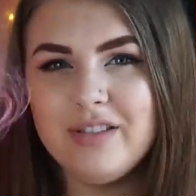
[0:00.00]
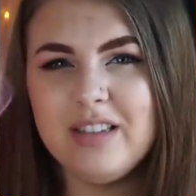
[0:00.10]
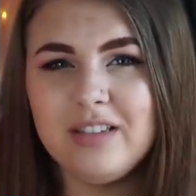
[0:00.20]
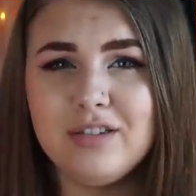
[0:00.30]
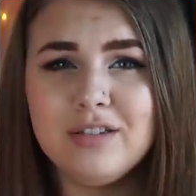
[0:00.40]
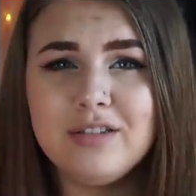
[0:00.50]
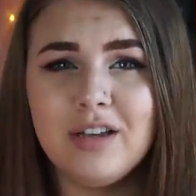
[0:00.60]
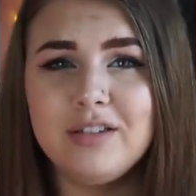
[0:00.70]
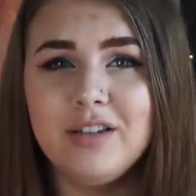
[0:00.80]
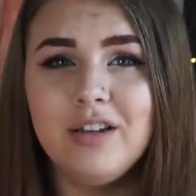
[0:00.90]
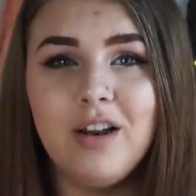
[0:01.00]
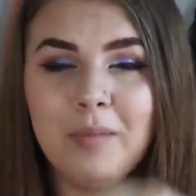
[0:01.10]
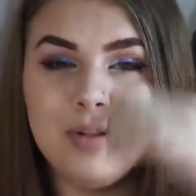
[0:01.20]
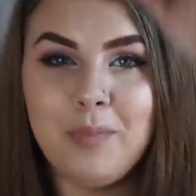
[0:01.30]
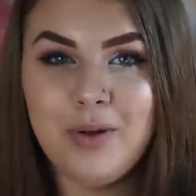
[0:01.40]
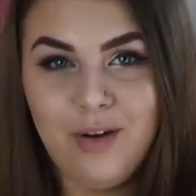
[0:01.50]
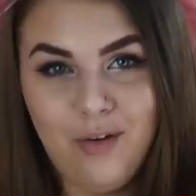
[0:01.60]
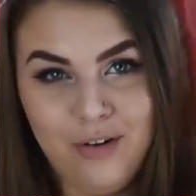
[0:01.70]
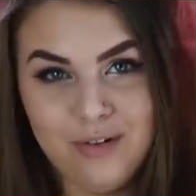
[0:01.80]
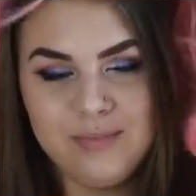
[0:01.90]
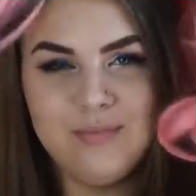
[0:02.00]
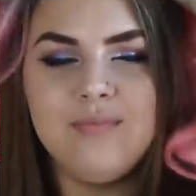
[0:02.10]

and this just doesn't. I'm gonna put it on.